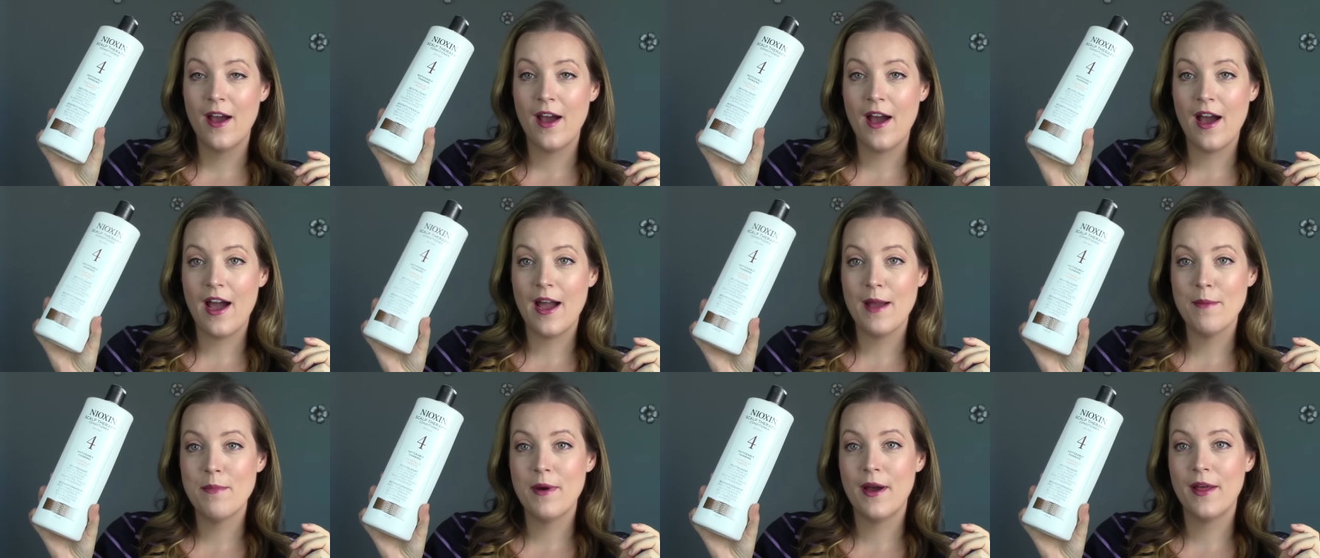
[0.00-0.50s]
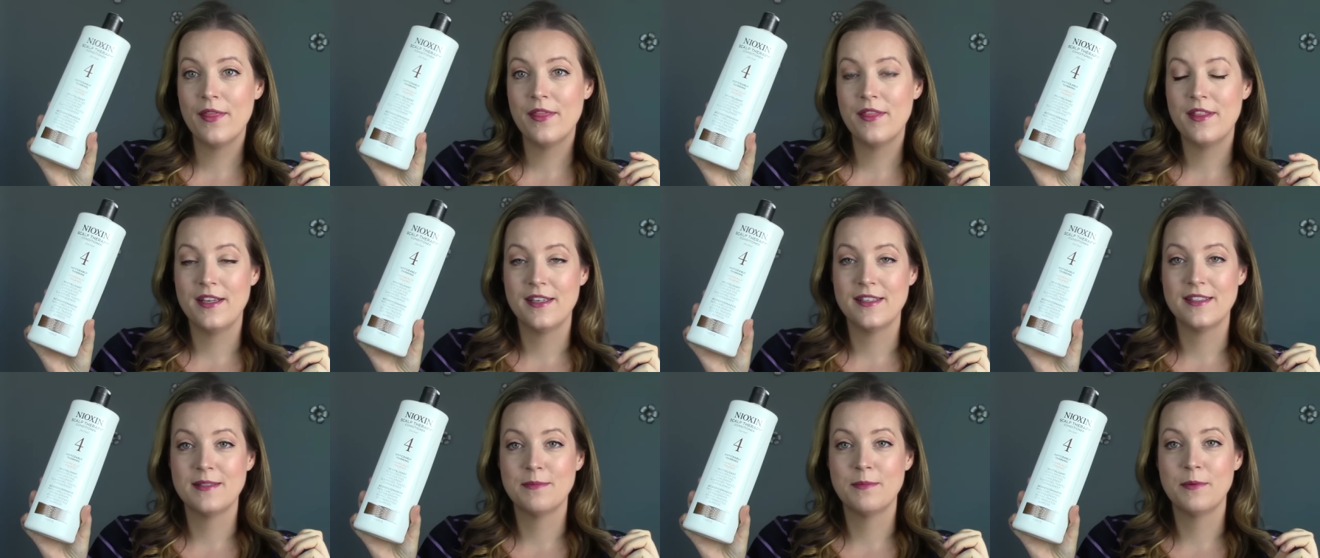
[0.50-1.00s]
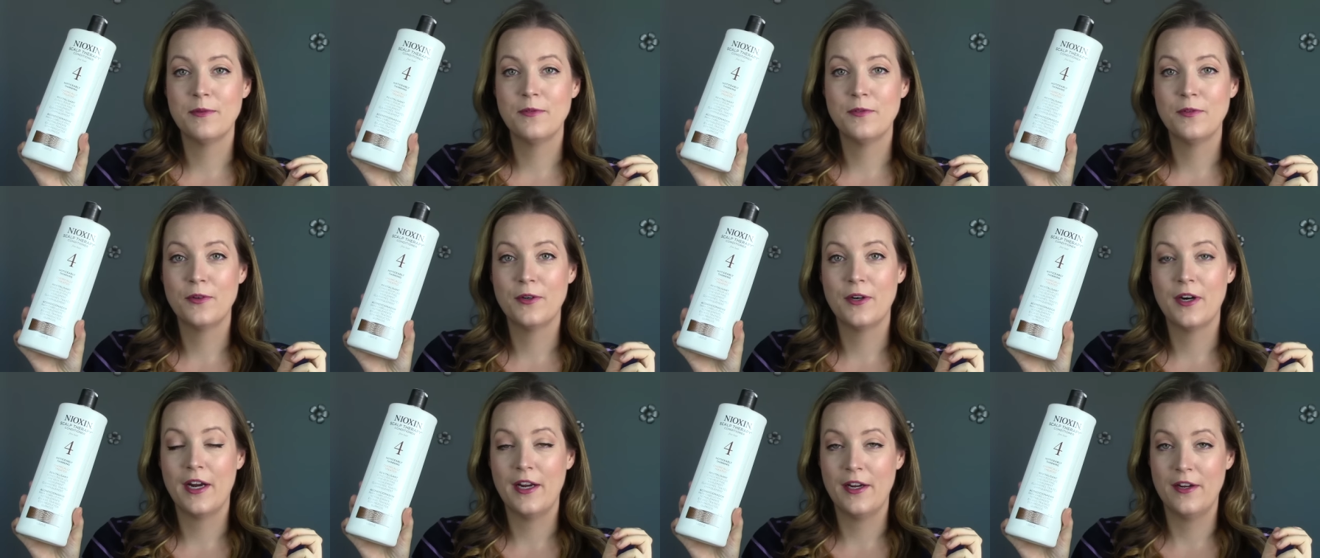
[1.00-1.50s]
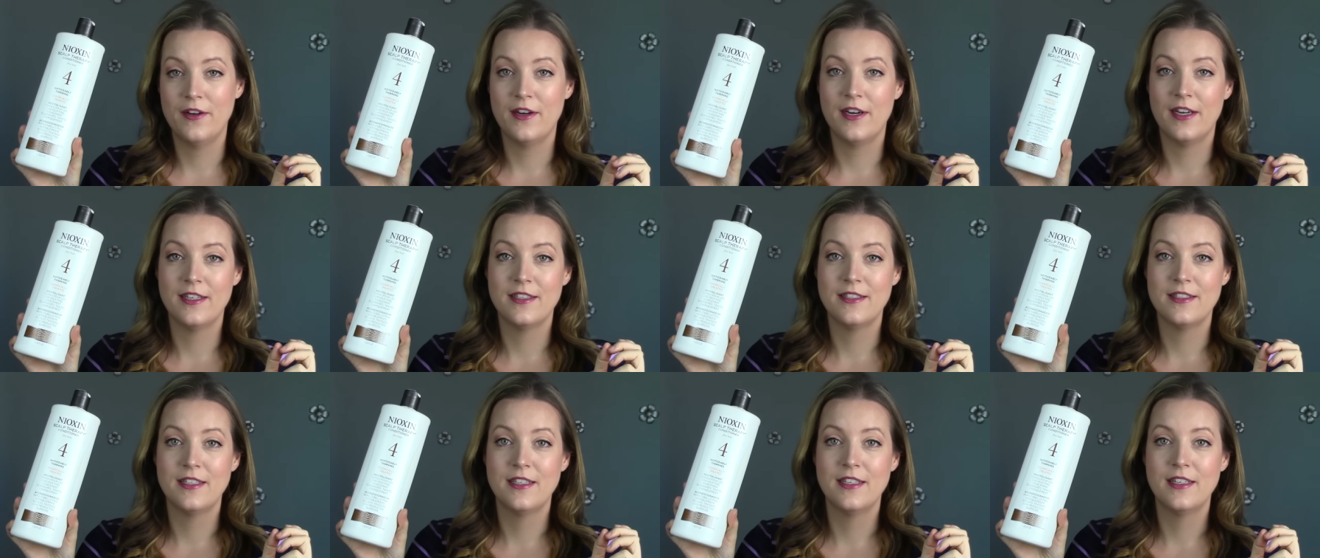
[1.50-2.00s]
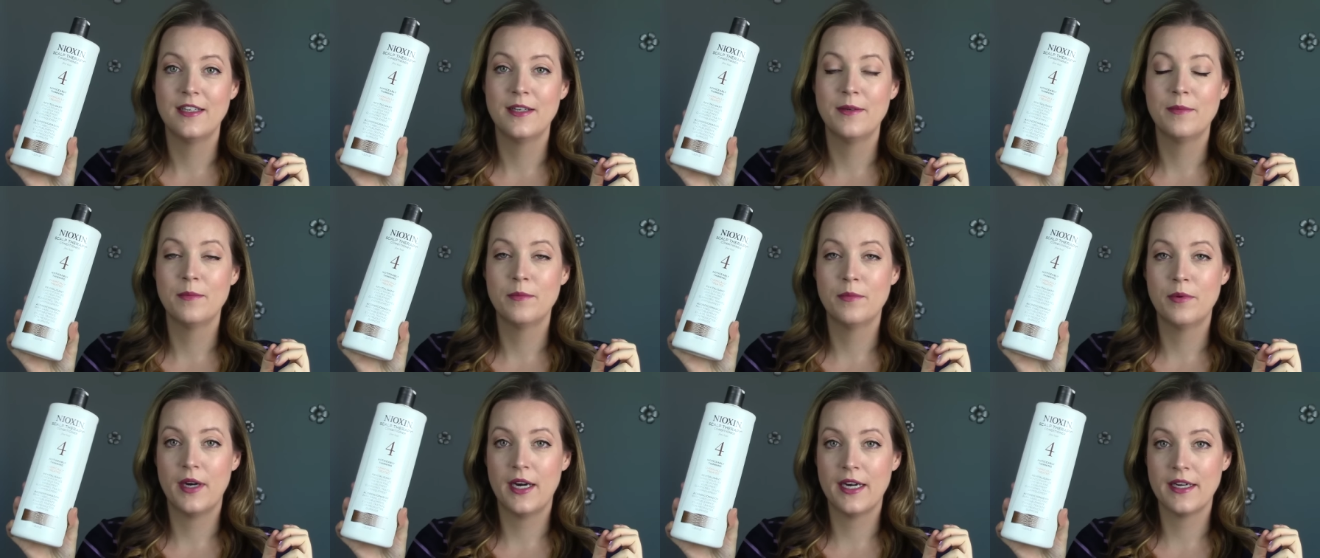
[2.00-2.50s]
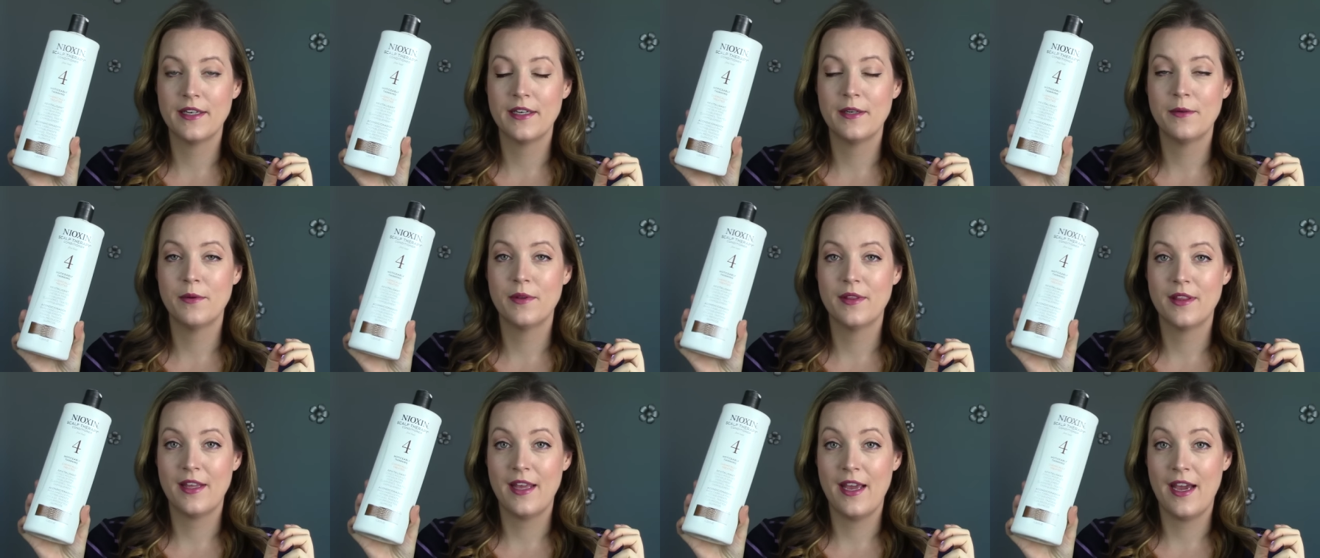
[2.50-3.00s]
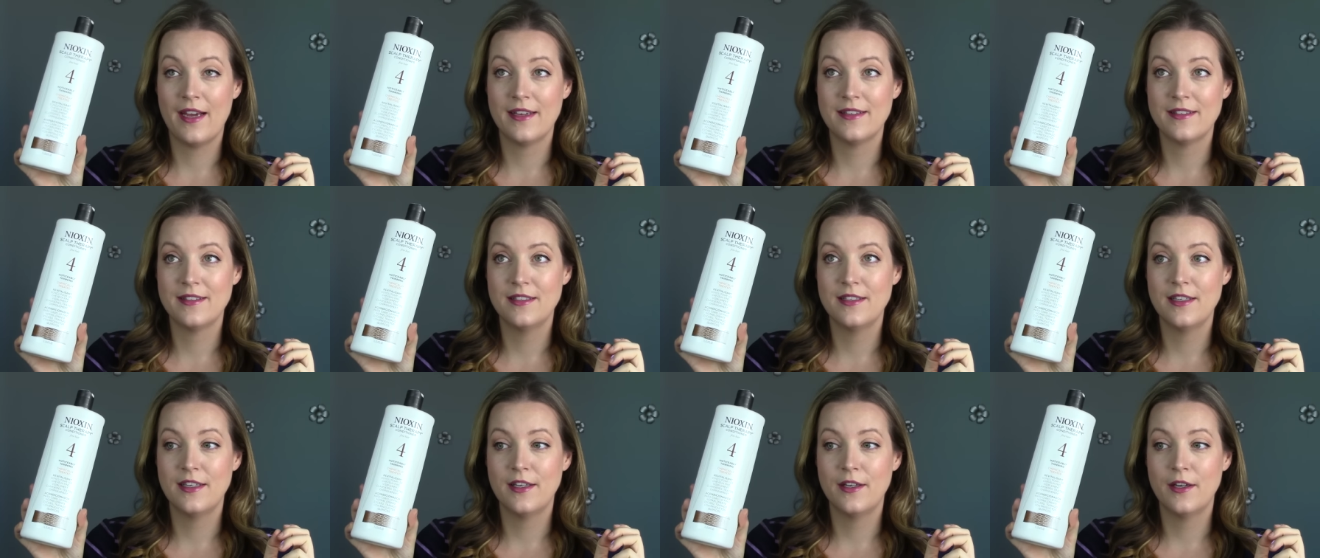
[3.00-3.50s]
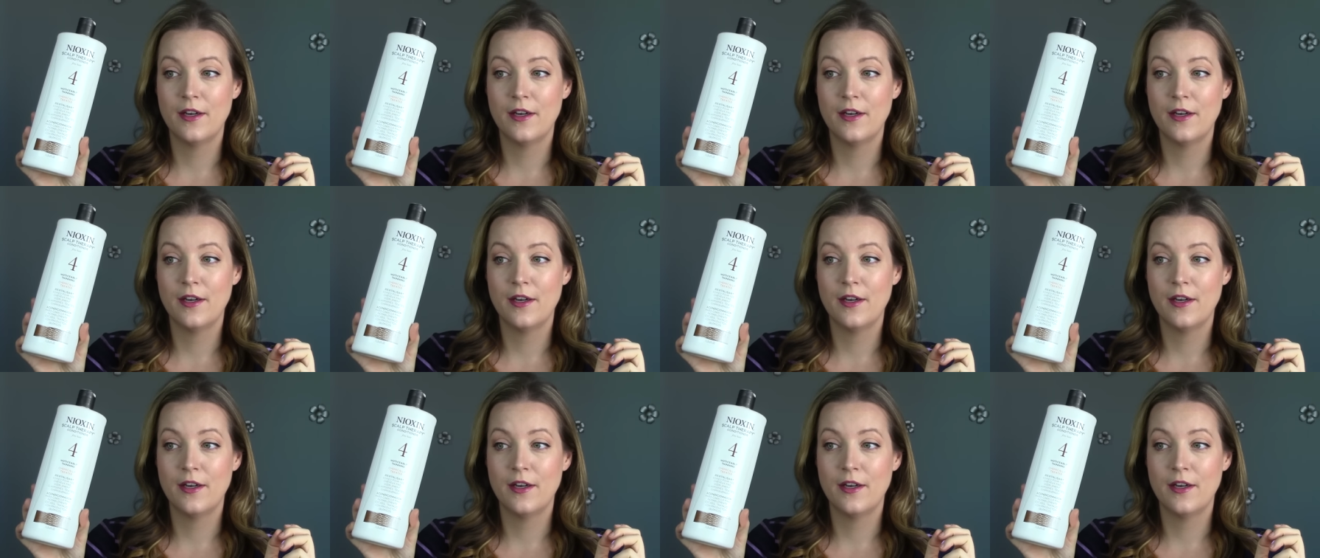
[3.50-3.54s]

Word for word: I bought this before I got pregnant with Cassidy,